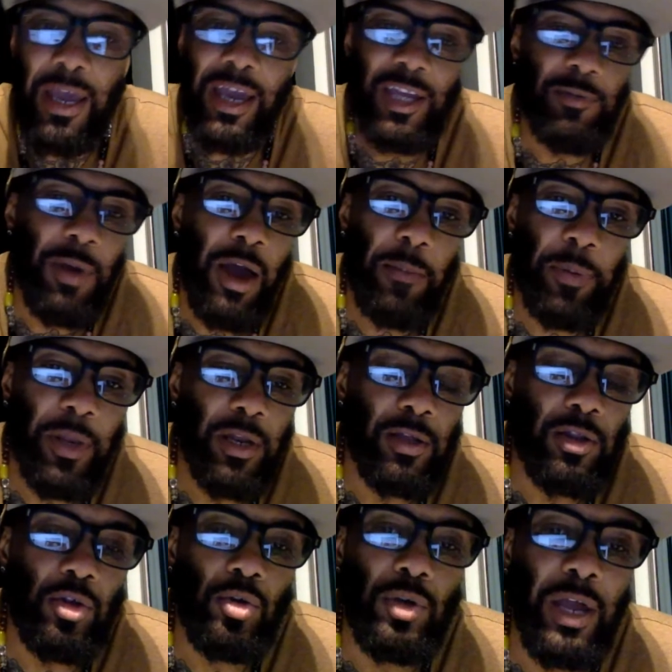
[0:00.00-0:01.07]
It's my opinion
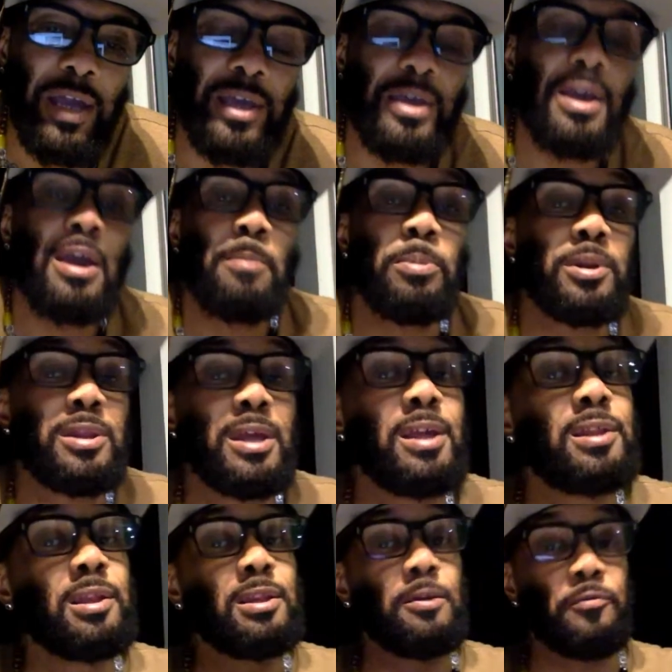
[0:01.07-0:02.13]
too. Like, but
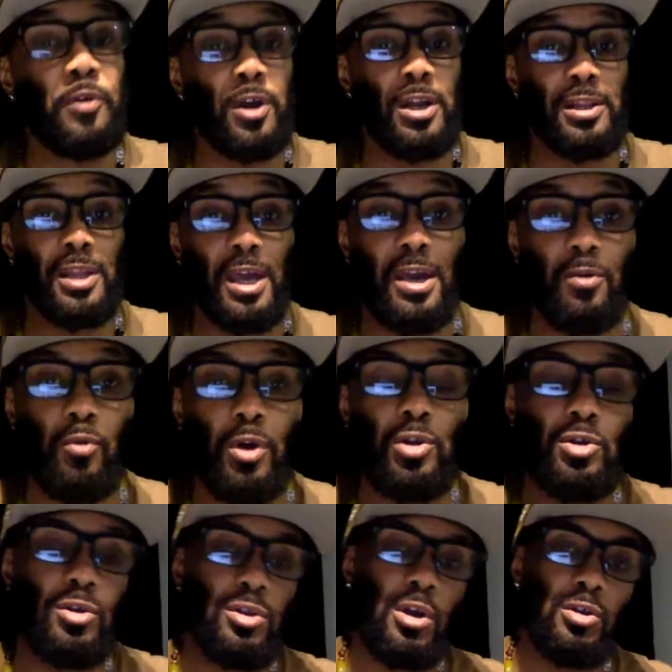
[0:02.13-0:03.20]
this is a funny thing. When
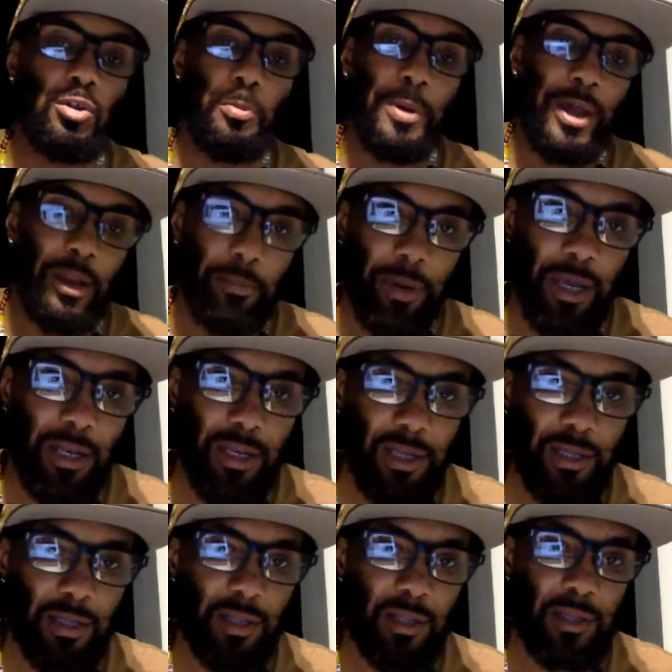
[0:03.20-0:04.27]
you talk to
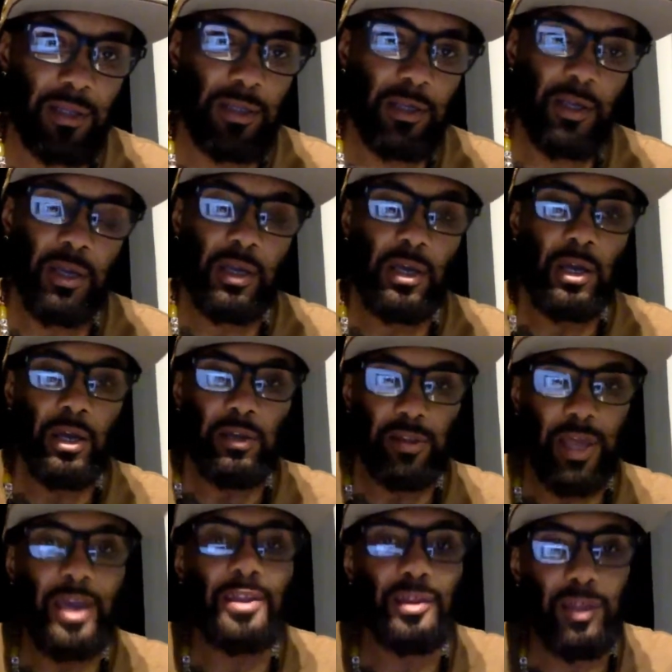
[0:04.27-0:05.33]
Panamanians,
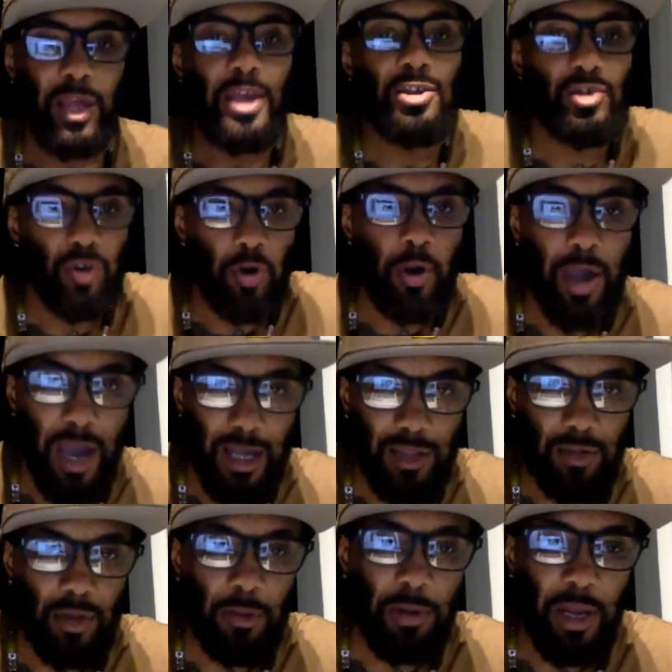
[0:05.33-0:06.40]
they send you to
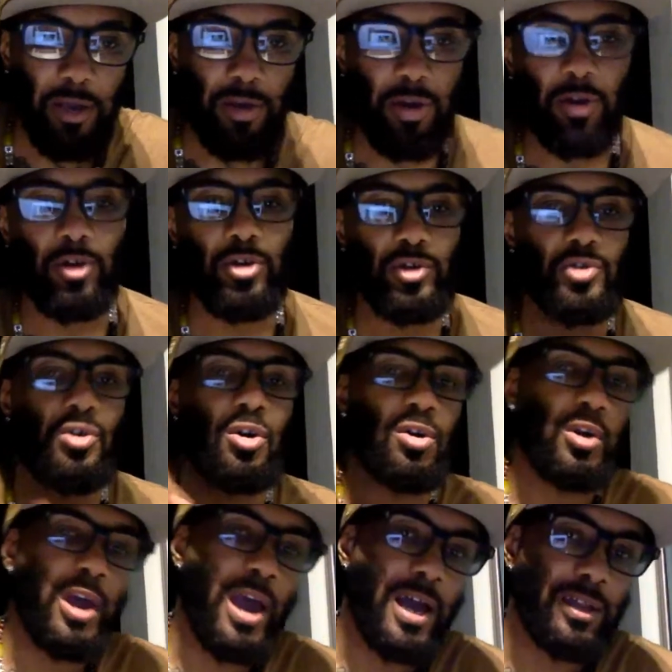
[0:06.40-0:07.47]
Costco. They're like, you know, you should go to
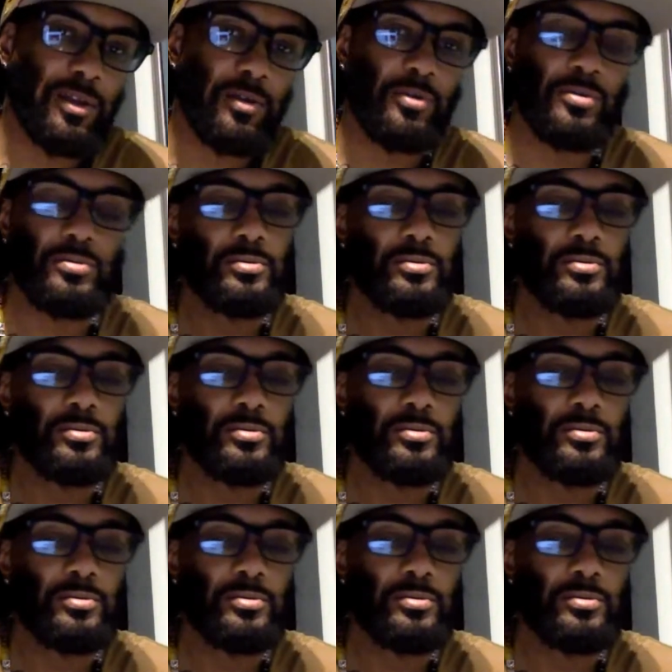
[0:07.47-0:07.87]
Costco.